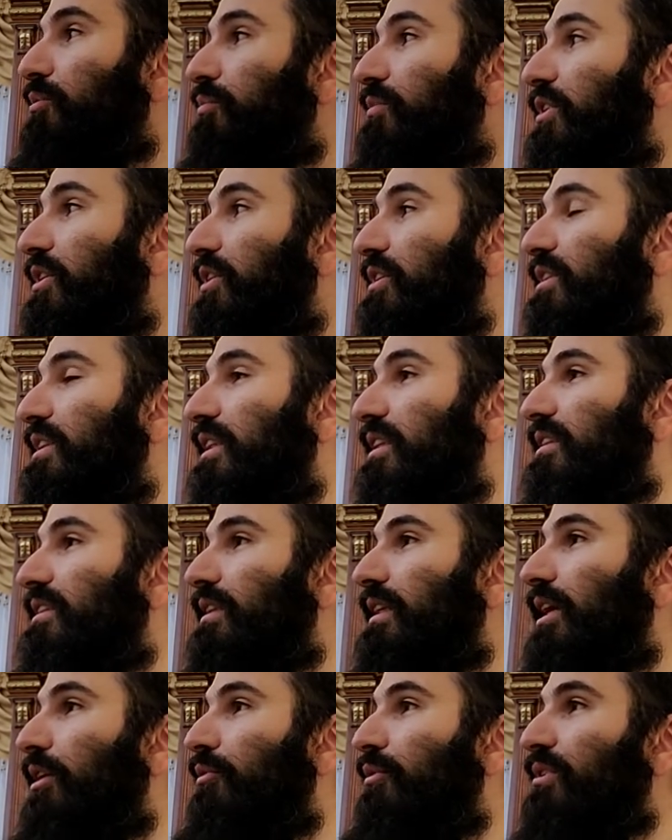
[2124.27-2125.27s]
Because the
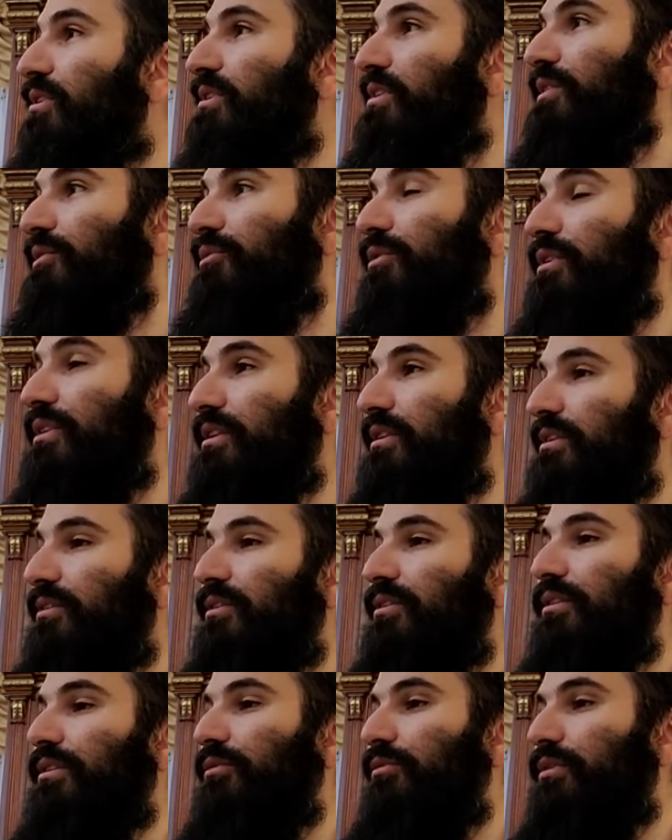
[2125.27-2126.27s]
Gezerah was
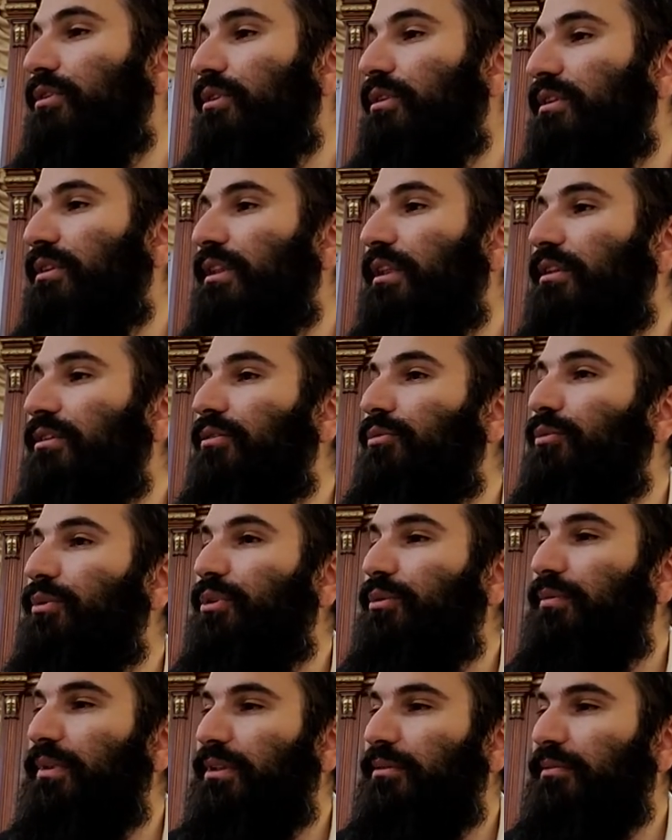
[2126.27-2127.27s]
that
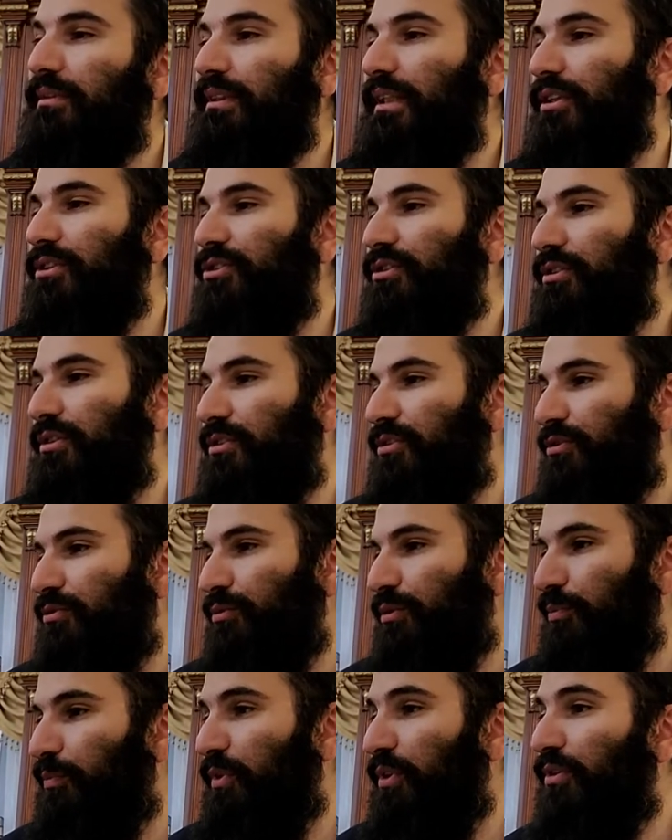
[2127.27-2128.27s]
when the Beit HaMikdash gets
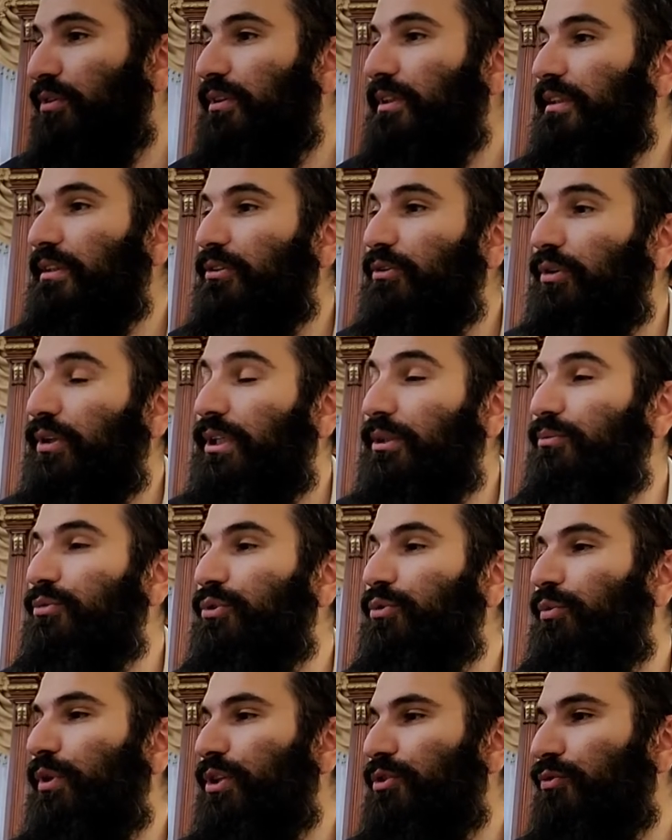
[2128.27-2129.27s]
rebuilt, that the Kohanim
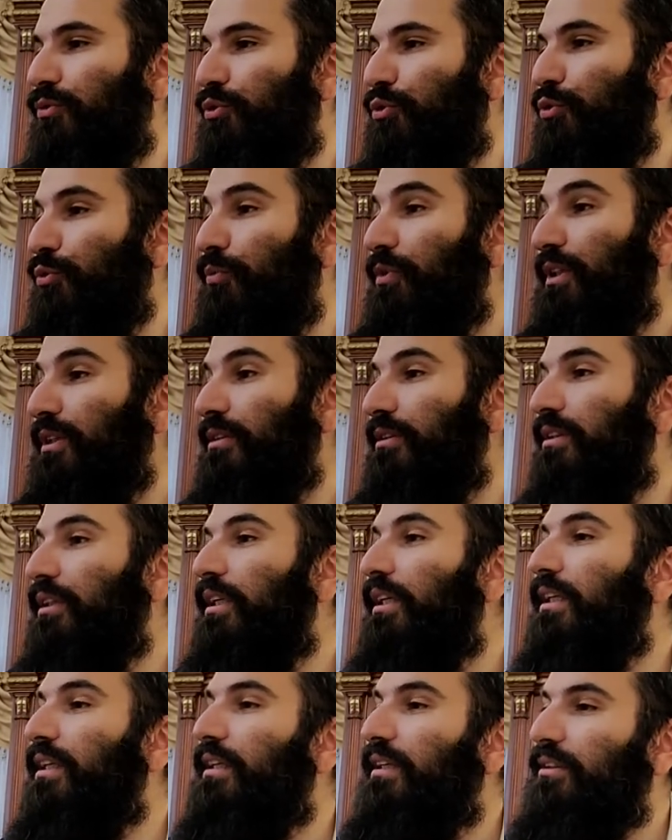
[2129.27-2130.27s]
should wash for Tshuva.
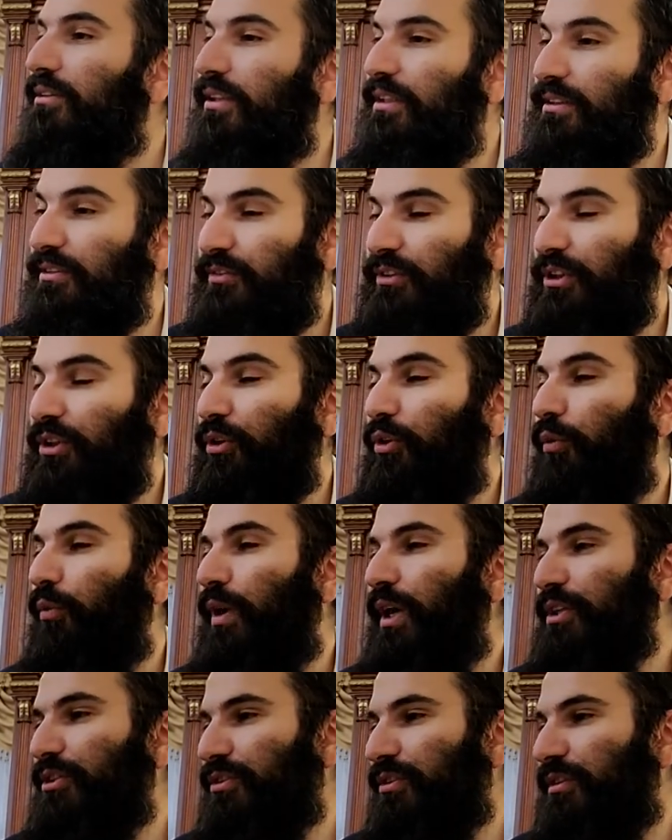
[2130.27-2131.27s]
And if they don't
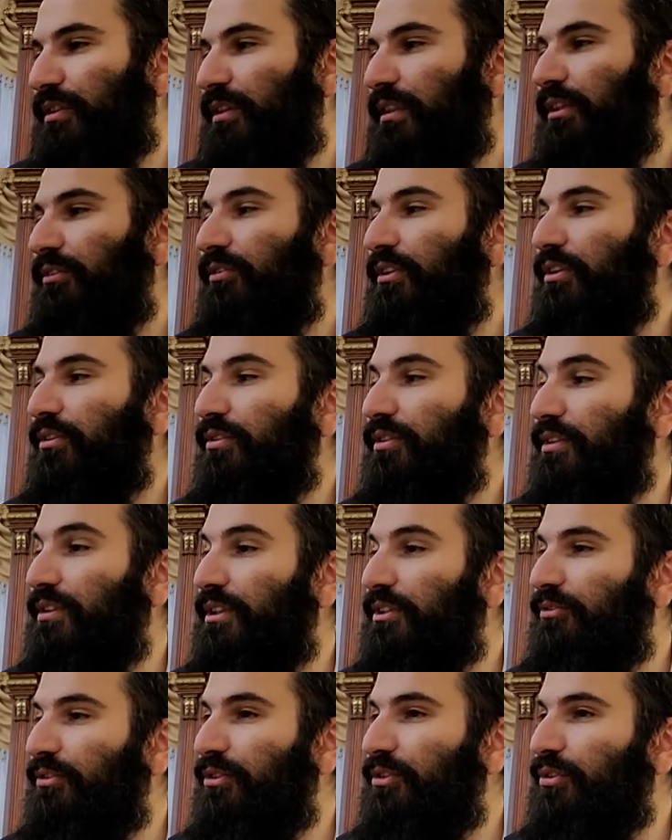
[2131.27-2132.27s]
wash, it's an Avera, so
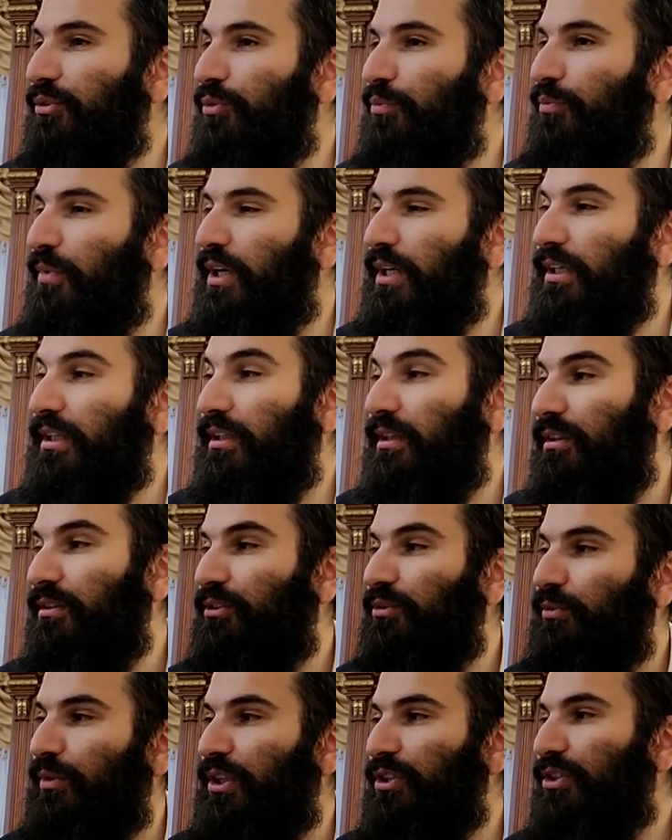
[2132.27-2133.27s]
therefore they will margil
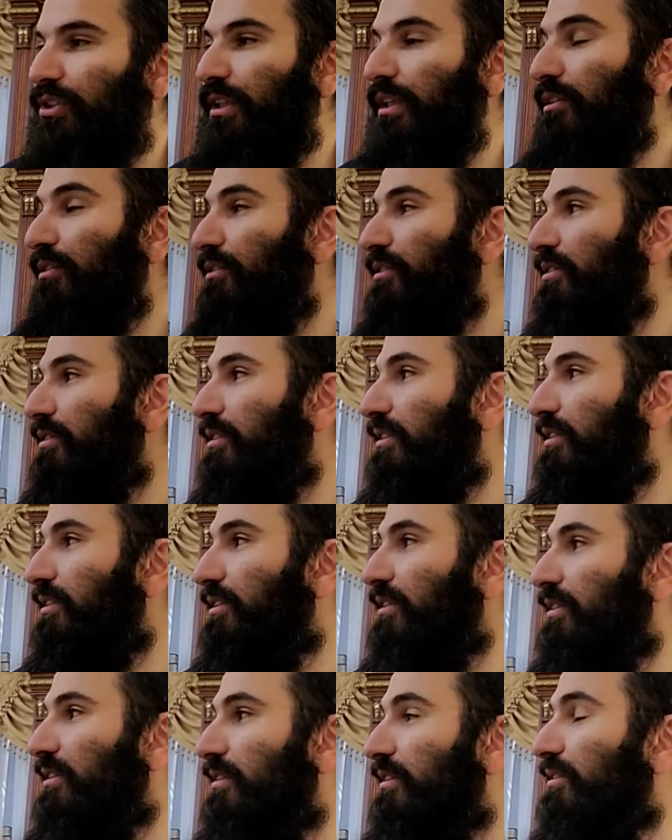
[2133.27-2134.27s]
us to watch now. So
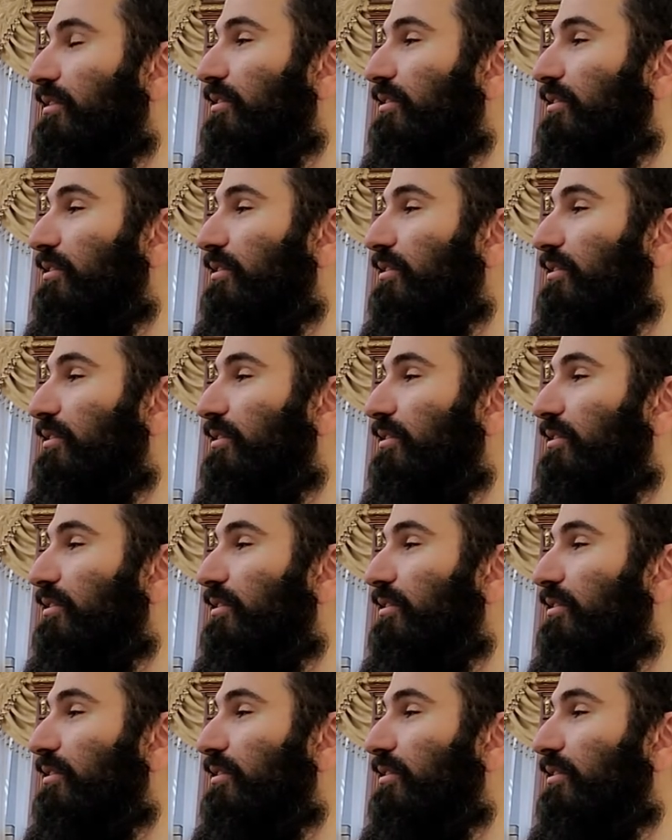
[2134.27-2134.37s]
there's a...